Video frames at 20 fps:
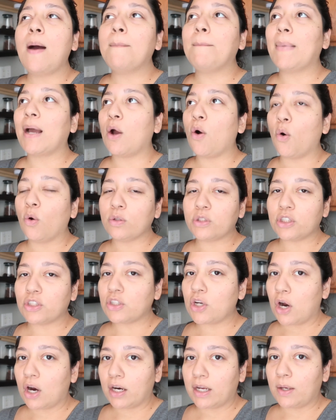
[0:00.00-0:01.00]
my older
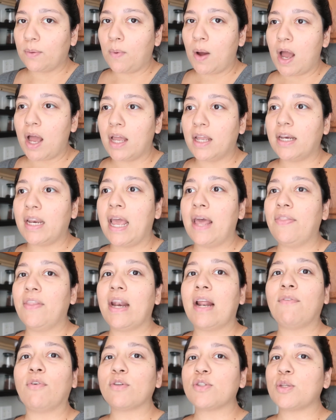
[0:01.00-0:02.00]
Target one, and
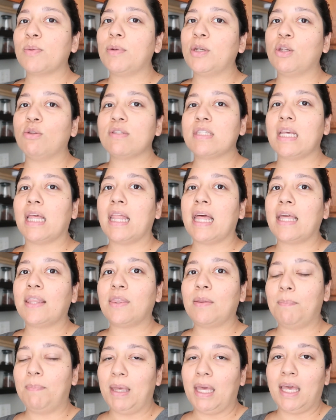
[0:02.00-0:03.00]
then I've also been using
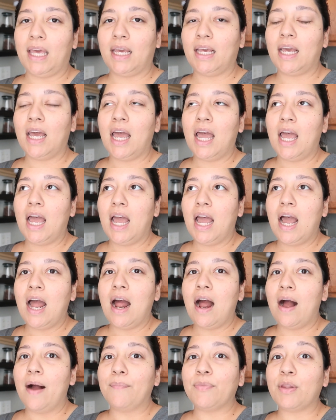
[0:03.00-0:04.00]
like the big
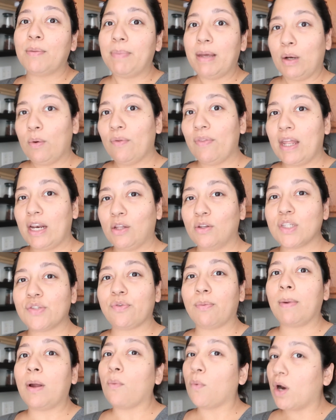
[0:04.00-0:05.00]
one that I use
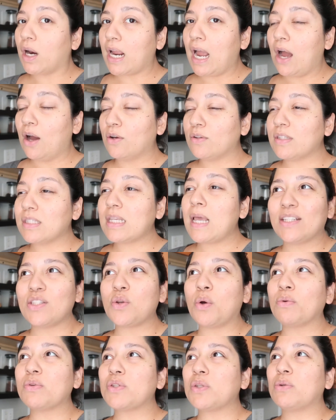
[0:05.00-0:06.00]
for my workouts. It's
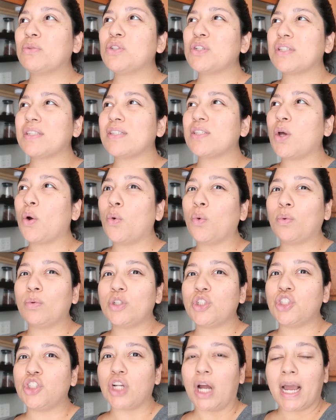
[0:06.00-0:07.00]
also just so
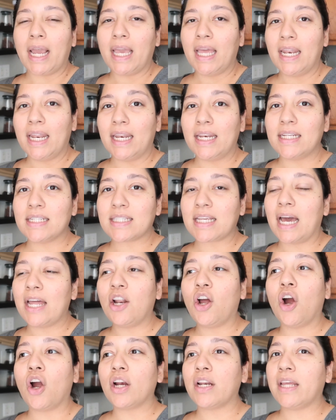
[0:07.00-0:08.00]
giant, and it's kind
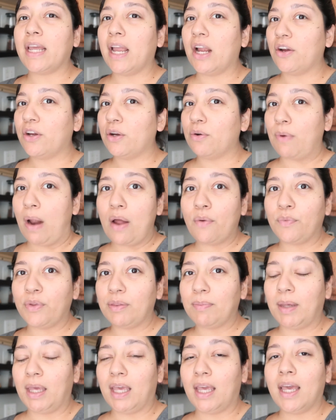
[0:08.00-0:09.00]
of hard to carry around
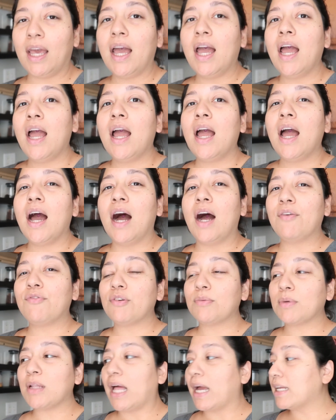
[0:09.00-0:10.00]
with me
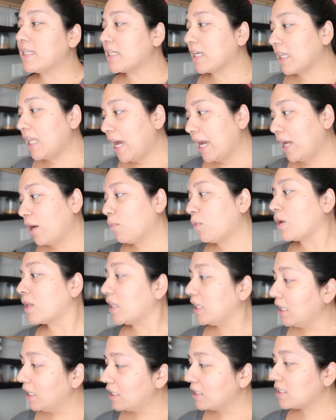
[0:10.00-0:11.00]
from client to client, where
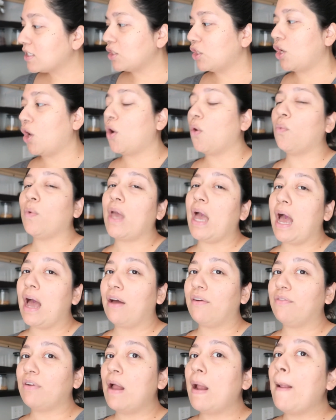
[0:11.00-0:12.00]
these, you know, we
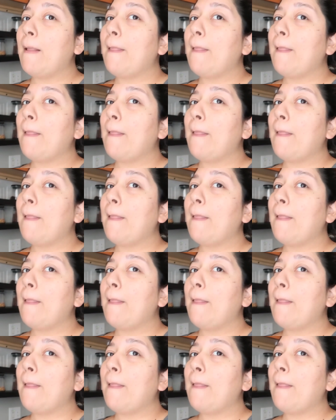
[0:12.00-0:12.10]
have